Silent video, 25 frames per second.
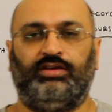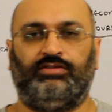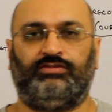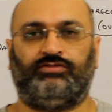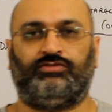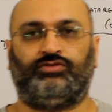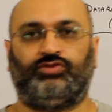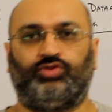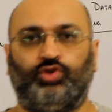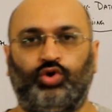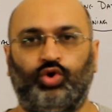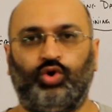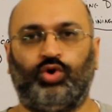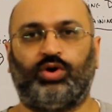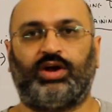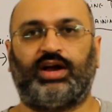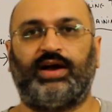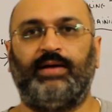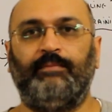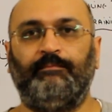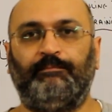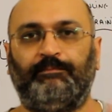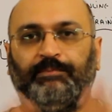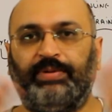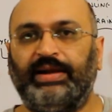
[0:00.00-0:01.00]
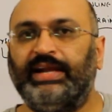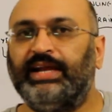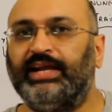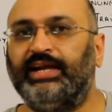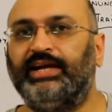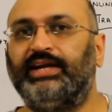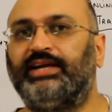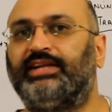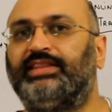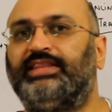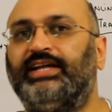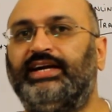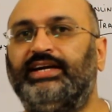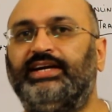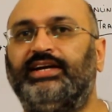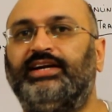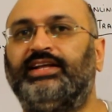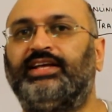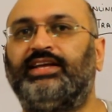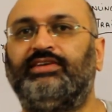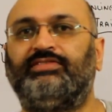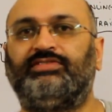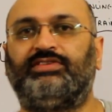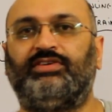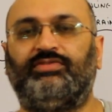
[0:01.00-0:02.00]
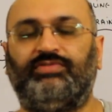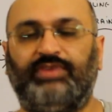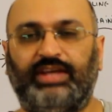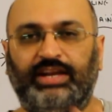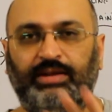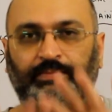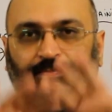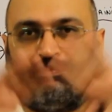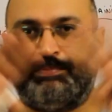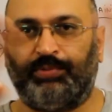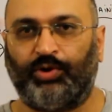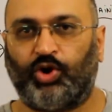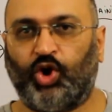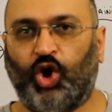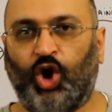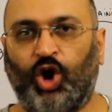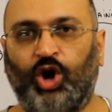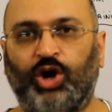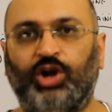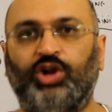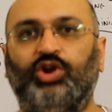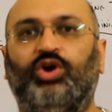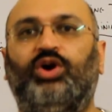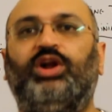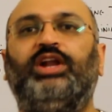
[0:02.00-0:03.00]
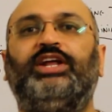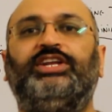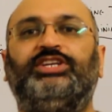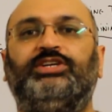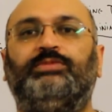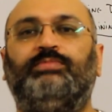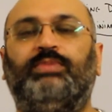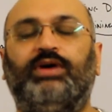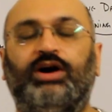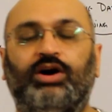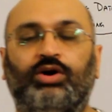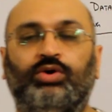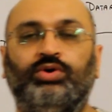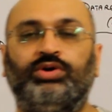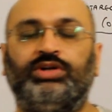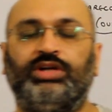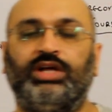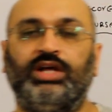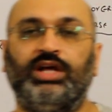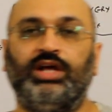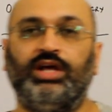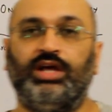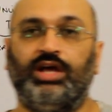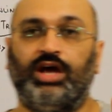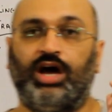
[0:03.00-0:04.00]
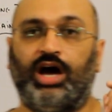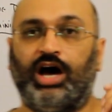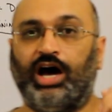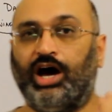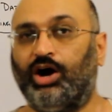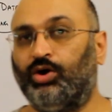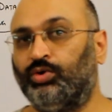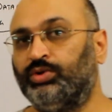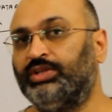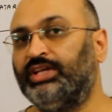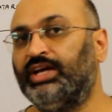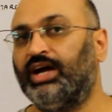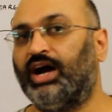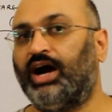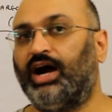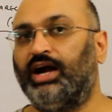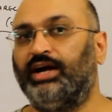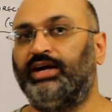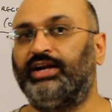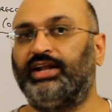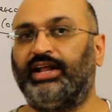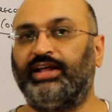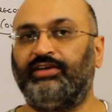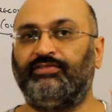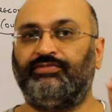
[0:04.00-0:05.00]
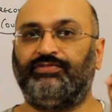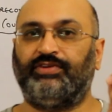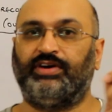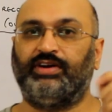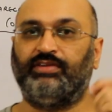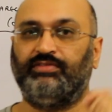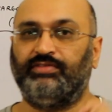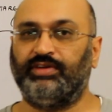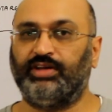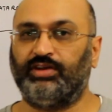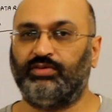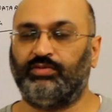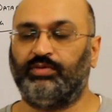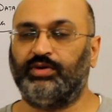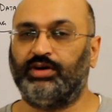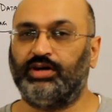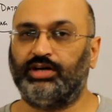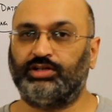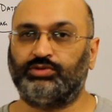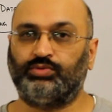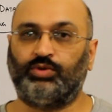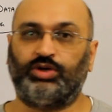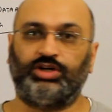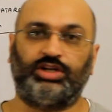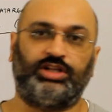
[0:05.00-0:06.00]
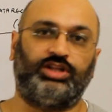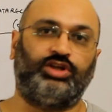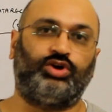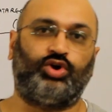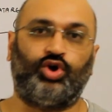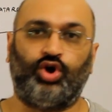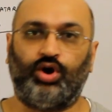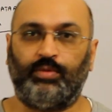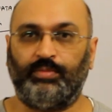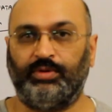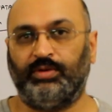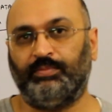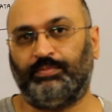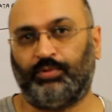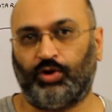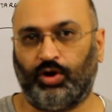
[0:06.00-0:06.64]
is so complete that it gives a very broad knowledge about how the hard drive firmware works, what are the common